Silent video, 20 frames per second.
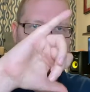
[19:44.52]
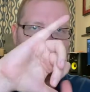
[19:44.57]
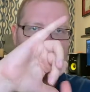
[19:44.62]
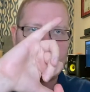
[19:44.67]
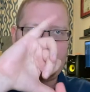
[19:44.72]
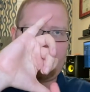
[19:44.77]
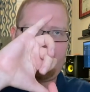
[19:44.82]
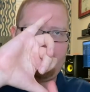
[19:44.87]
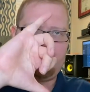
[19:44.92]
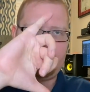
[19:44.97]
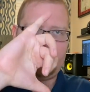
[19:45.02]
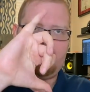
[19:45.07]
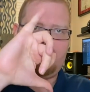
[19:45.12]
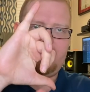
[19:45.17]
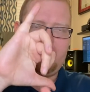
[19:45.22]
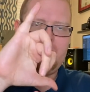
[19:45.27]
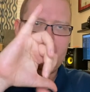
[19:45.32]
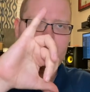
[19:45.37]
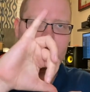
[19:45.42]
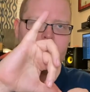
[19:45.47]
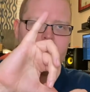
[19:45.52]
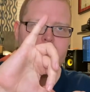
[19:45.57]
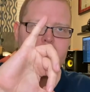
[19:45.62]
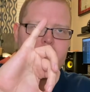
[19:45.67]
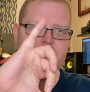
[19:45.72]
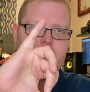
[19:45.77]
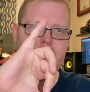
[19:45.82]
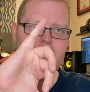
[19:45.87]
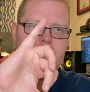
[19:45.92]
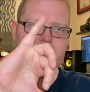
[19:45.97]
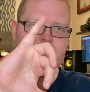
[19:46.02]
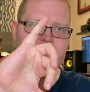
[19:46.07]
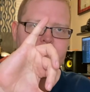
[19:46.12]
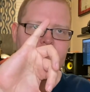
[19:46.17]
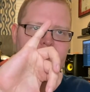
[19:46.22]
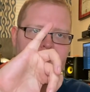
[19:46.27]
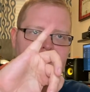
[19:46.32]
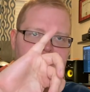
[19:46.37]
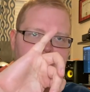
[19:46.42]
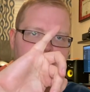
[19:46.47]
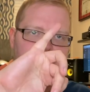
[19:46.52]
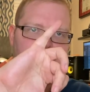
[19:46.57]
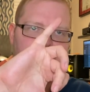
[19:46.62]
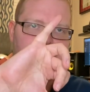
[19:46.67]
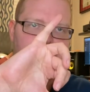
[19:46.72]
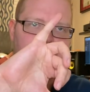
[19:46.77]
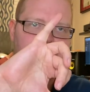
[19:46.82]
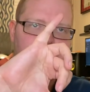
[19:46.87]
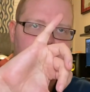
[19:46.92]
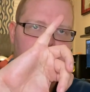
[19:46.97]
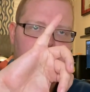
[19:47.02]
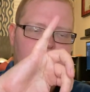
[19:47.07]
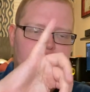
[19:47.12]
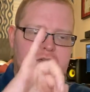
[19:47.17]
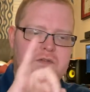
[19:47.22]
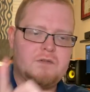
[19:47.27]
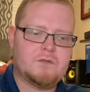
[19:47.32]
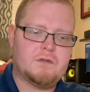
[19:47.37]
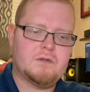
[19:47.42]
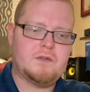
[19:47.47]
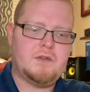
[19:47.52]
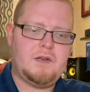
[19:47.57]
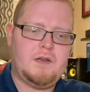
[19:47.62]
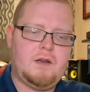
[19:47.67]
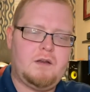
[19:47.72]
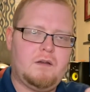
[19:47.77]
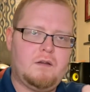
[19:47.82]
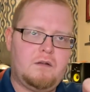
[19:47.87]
how the attractive force or the,